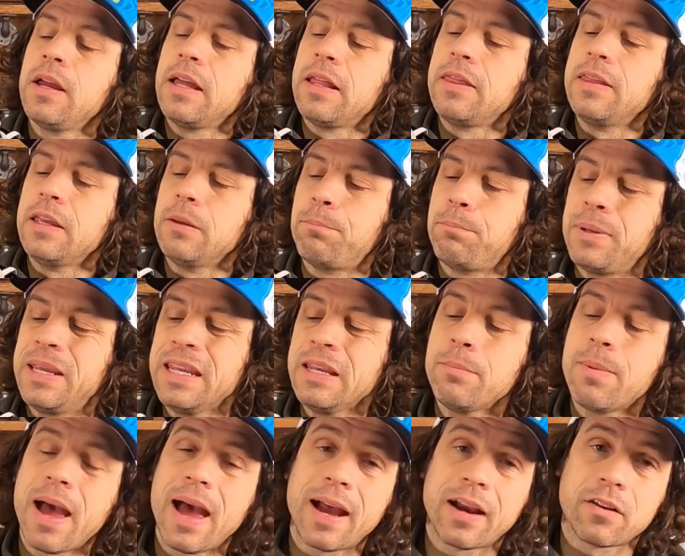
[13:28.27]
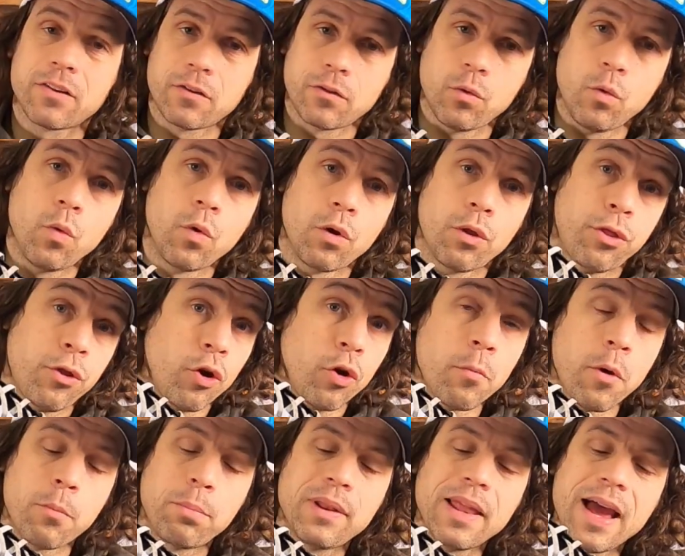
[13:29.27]
The Pebax, or
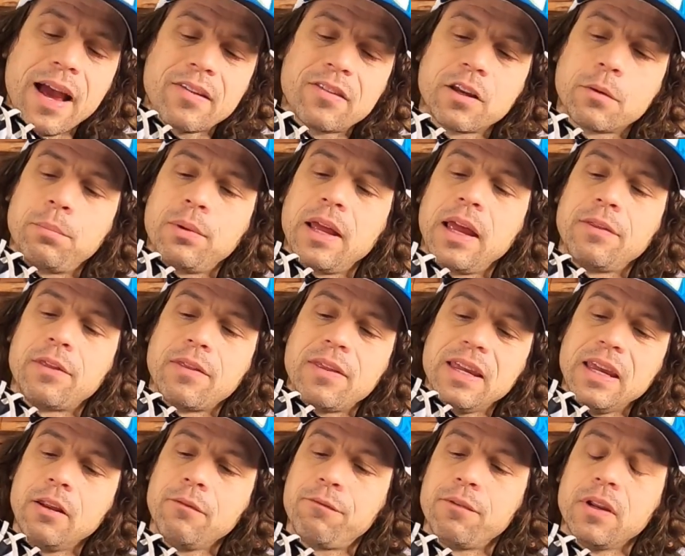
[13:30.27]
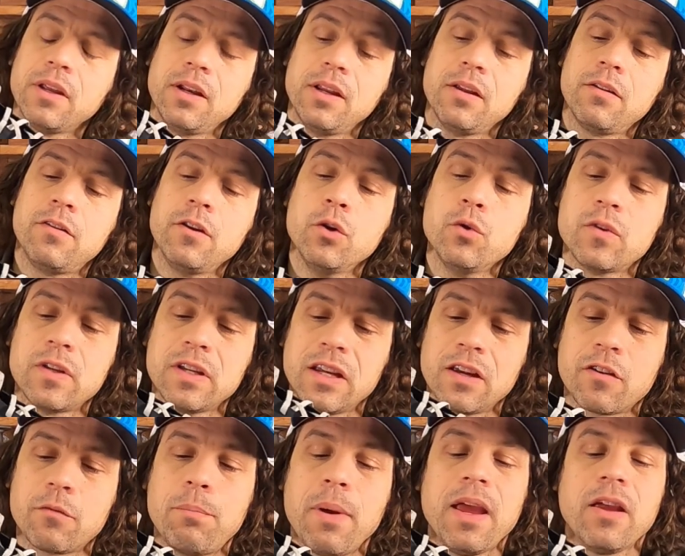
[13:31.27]
thermoplastic plate that the Infinite is using,
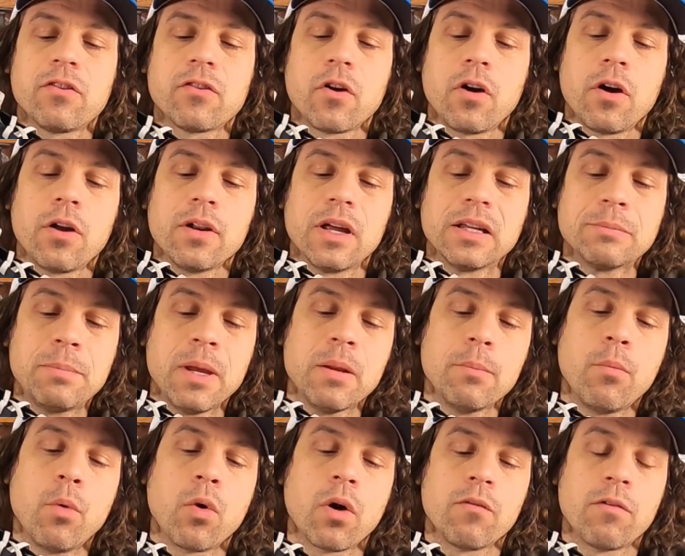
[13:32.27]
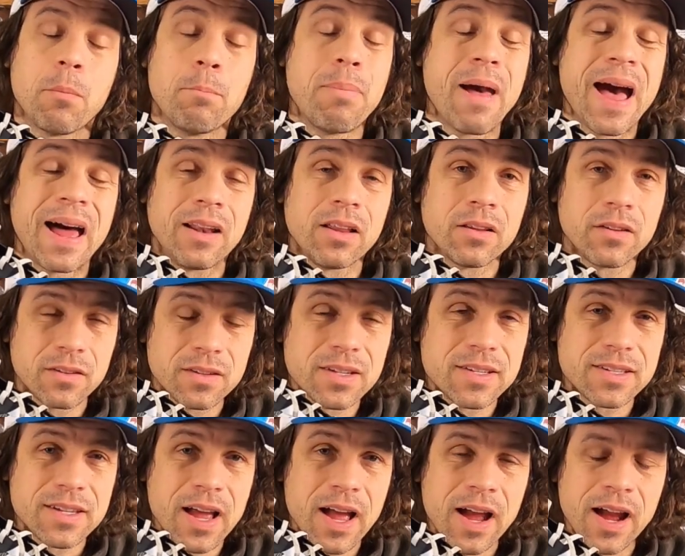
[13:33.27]
is based on a bit more of a balanced
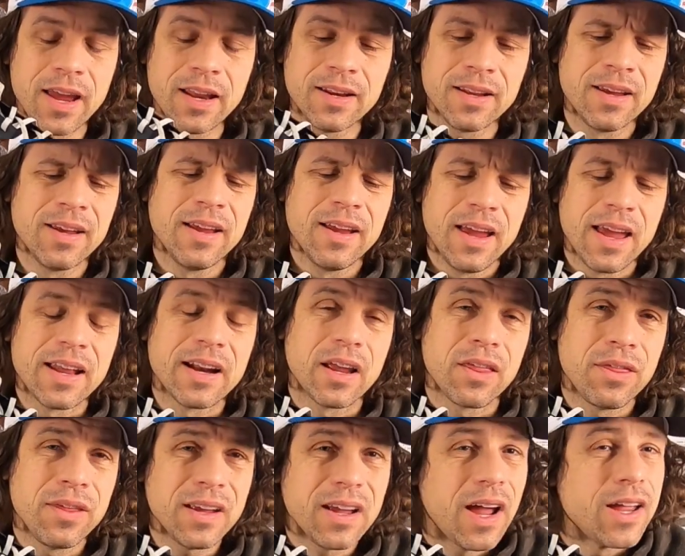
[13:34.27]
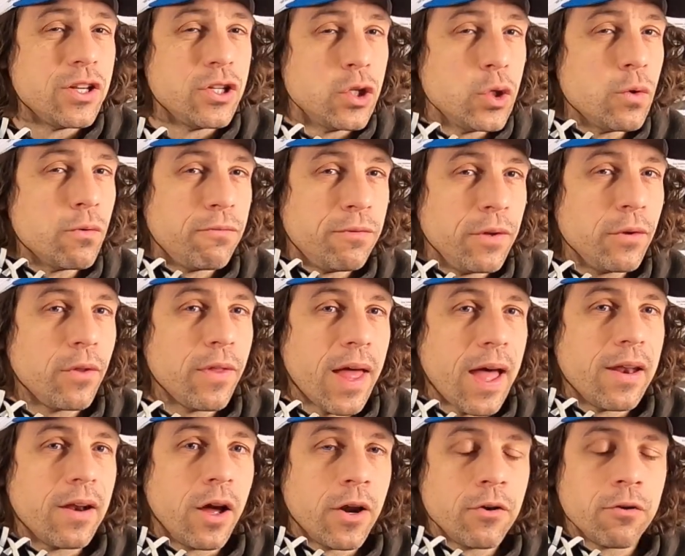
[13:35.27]
design, and I think I do feel
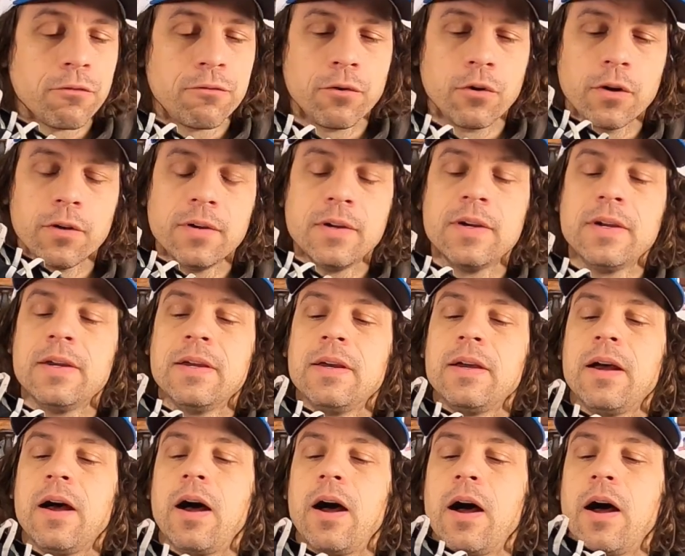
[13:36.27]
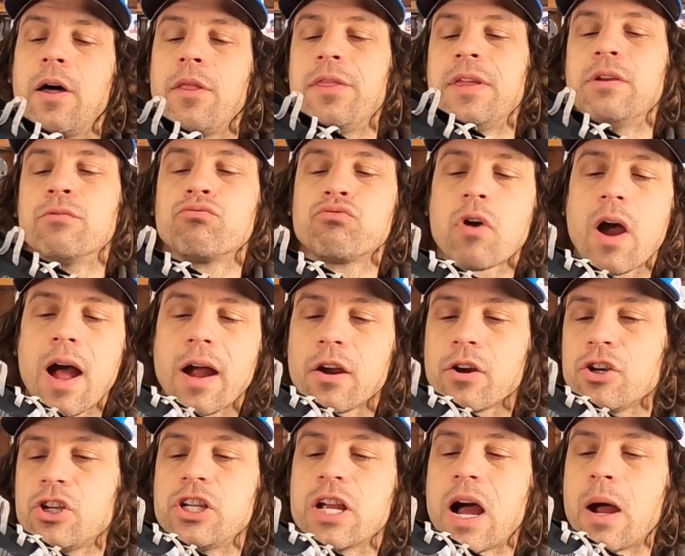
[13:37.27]
that underfoot. The
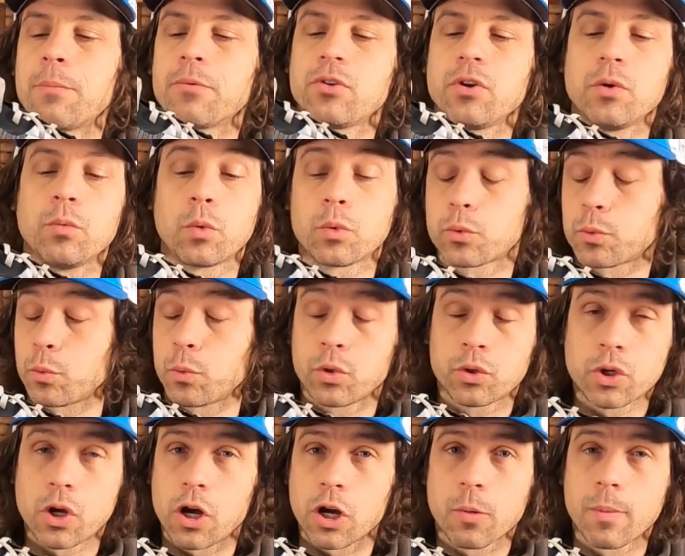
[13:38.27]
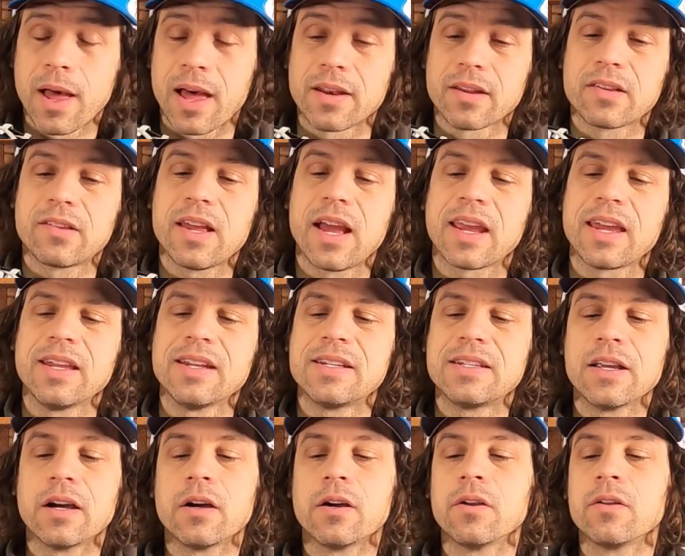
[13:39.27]
rocker geometry, we'll talk about in a
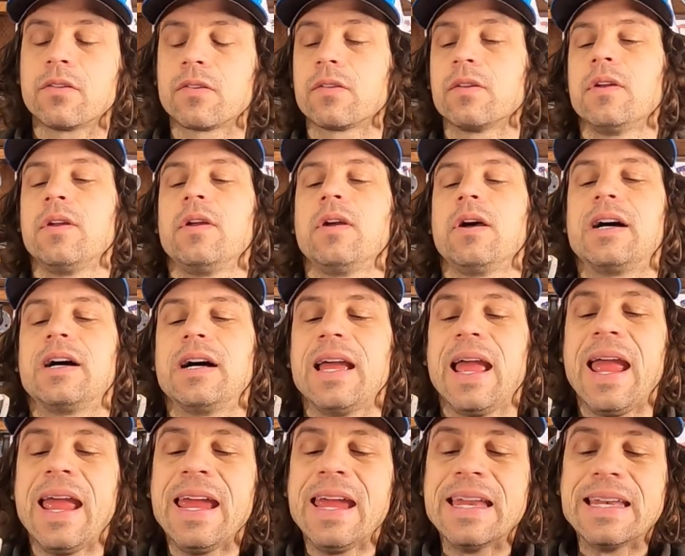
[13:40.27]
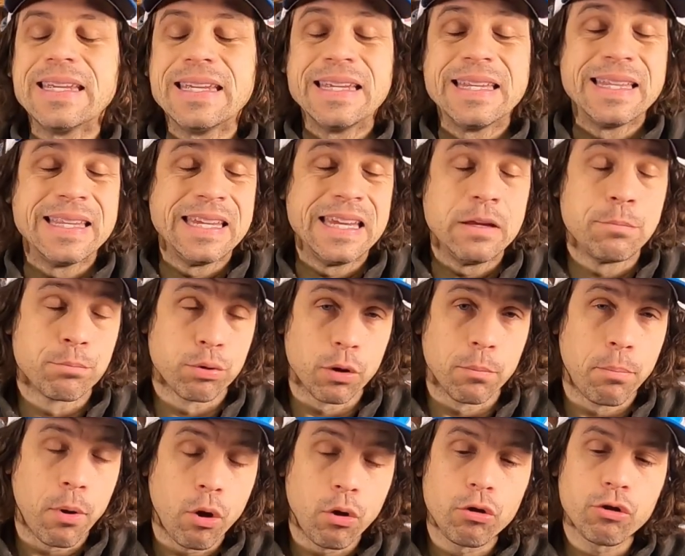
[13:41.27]
second, does aid in the
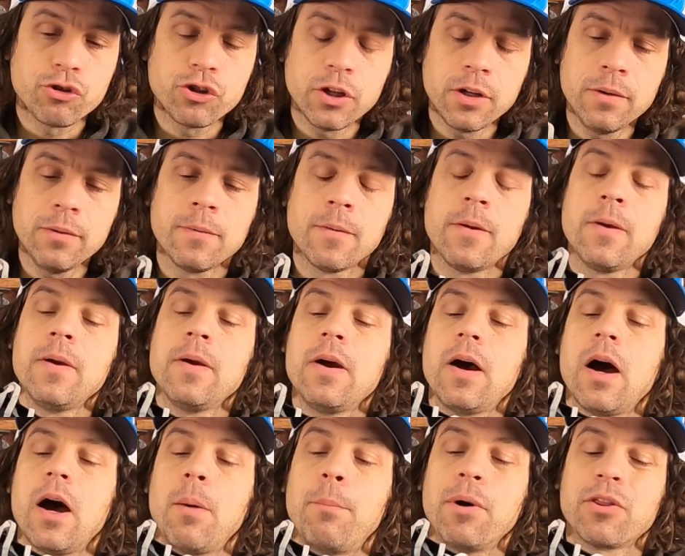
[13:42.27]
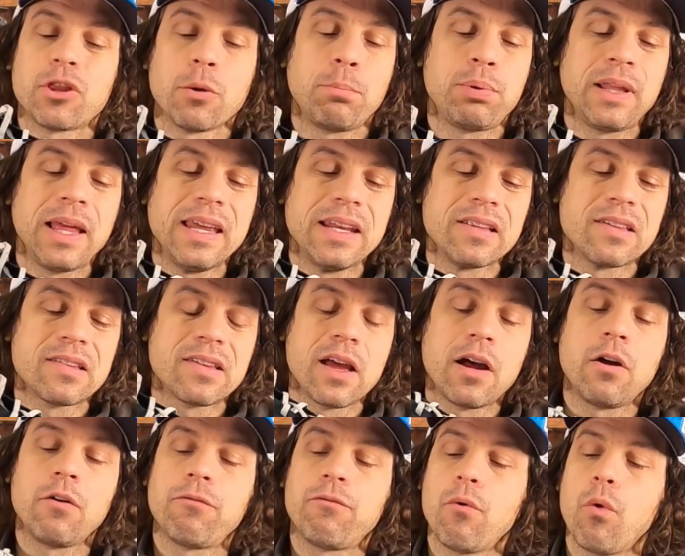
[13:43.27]
propulsion, but the plate
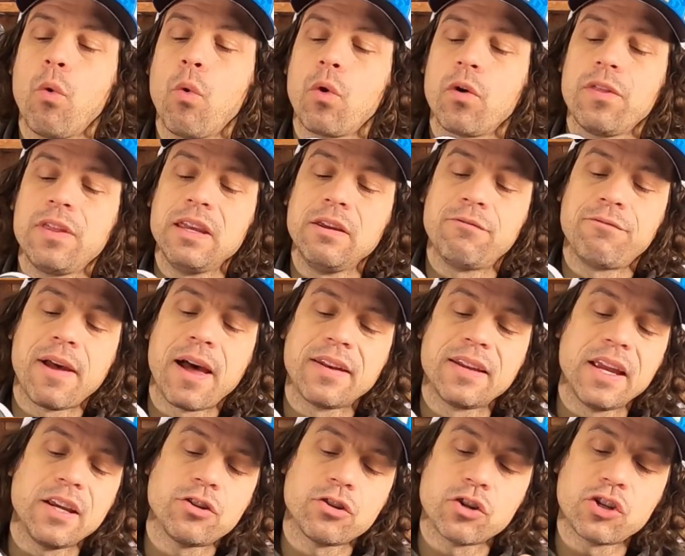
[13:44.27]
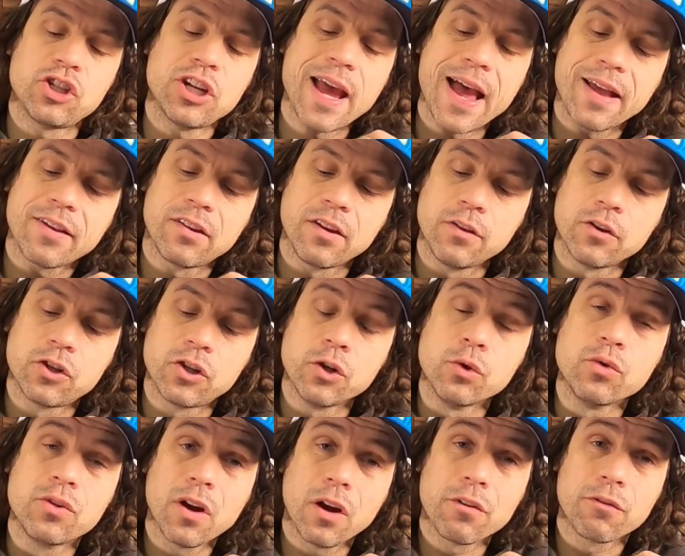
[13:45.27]
itself, or the foundation or chassis of the
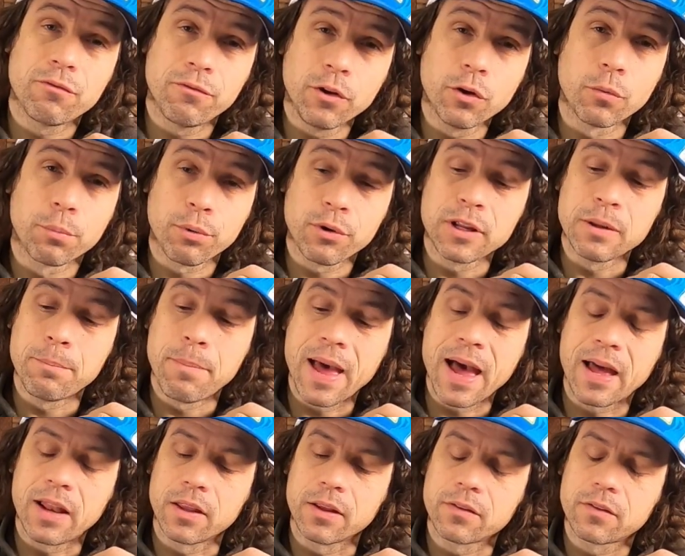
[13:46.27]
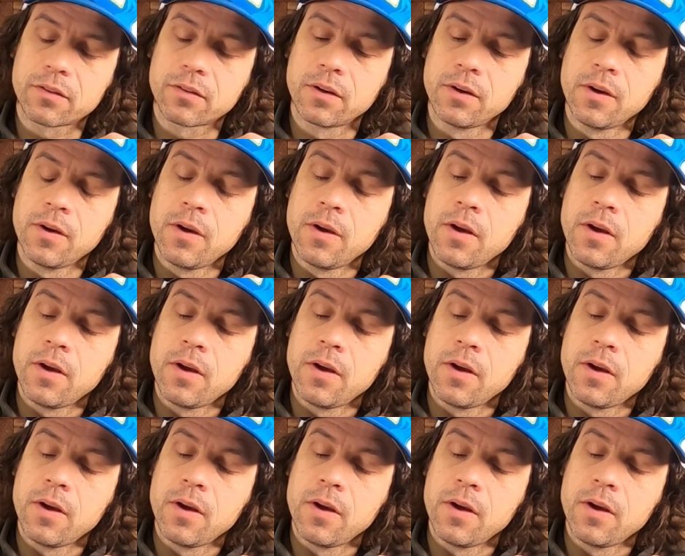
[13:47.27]
shoe, does feel pretty balanced.